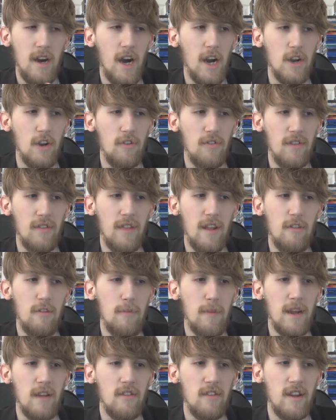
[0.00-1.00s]
I don't think they're
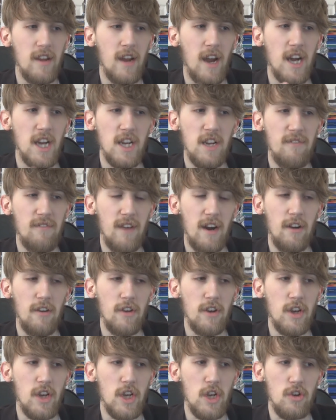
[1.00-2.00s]
amazing. I actually
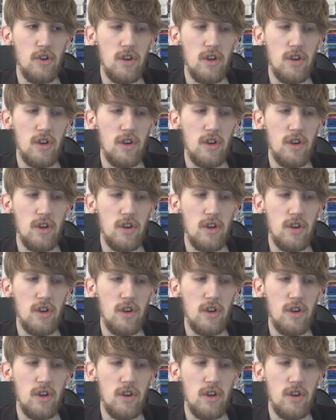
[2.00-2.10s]
found